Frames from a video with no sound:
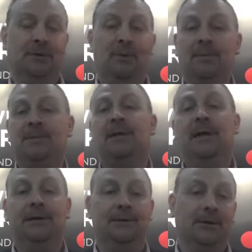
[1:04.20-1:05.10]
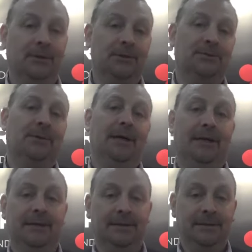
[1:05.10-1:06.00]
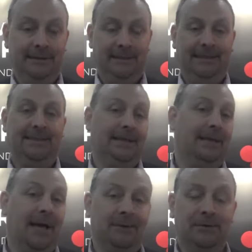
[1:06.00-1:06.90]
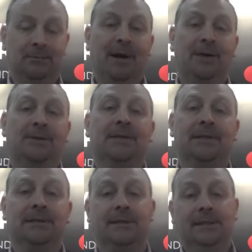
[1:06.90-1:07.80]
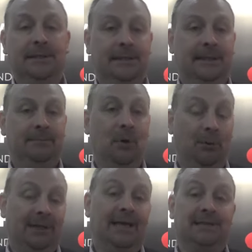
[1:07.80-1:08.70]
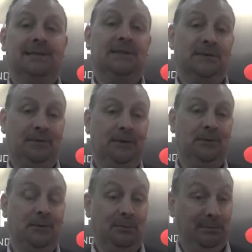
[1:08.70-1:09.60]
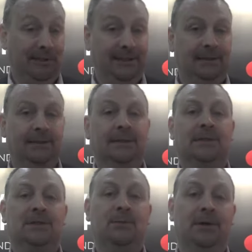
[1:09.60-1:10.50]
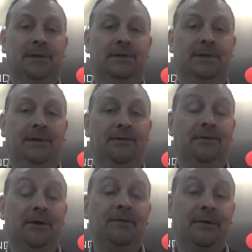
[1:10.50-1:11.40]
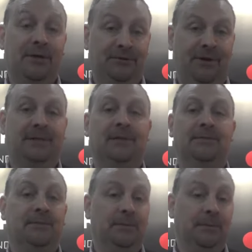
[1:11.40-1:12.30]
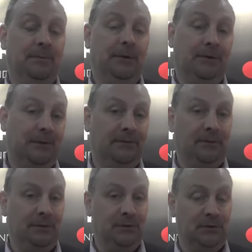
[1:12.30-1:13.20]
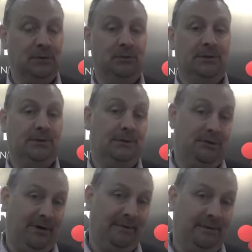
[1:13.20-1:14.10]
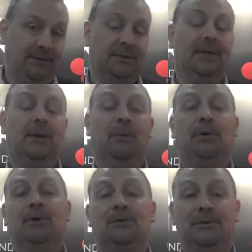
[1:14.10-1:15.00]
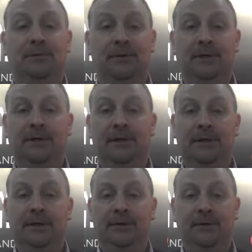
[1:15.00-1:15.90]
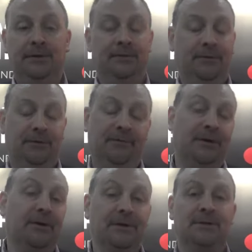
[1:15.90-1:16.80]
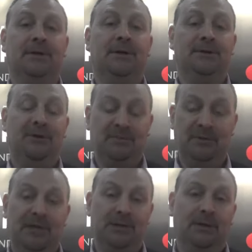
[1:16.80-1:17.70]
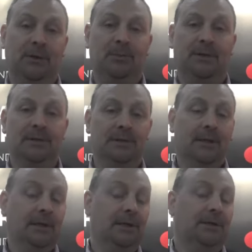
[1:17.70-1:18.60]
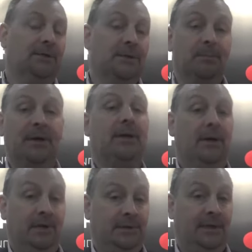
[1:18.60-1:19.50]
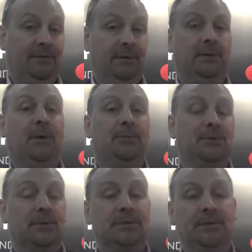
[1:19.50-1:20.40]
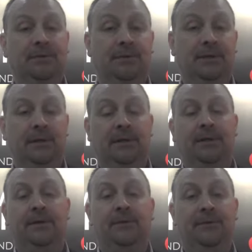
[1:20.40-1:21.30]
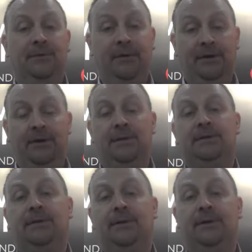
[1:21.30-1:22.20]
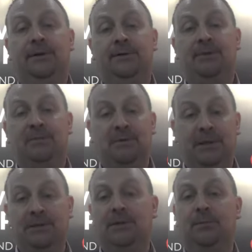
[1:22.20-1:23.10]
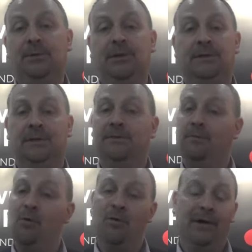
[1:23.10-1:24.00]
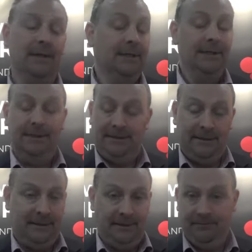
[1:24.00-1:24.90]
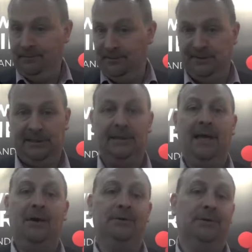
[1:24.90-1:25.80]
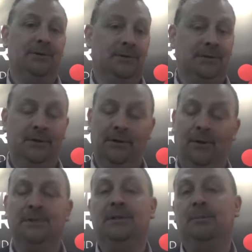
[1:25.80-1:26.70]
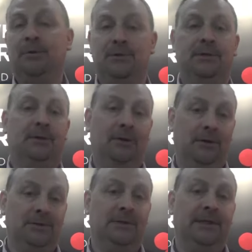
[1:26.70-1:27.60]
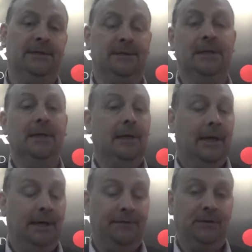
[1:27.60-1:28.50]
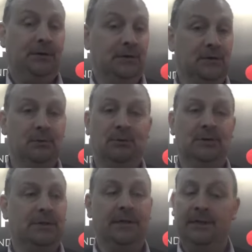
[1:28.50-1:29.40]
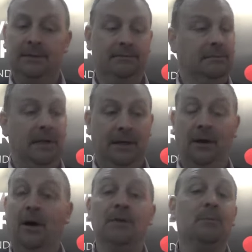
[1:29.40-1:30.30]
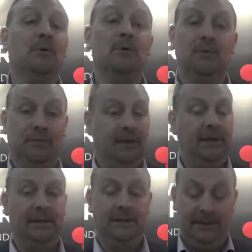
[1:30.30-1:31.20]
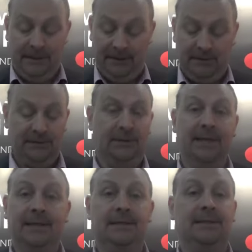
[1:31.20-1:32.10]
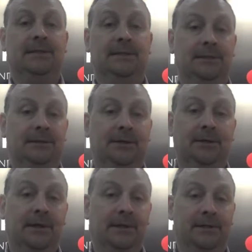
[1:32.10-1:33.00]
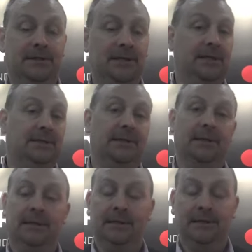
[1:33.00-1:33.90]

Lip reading: a website or going to a ticket counter to buy your tickets. And mobilizing this flow completely is what is very, very attractive, not only for the consumers or the travelers, but also for the various transportation companies. There's a big cost-saving opportunity for the various transportation companies in removing ticket counters, call center personnel, all those things. And for the consumers, they can, on the move, they can select their seats, they can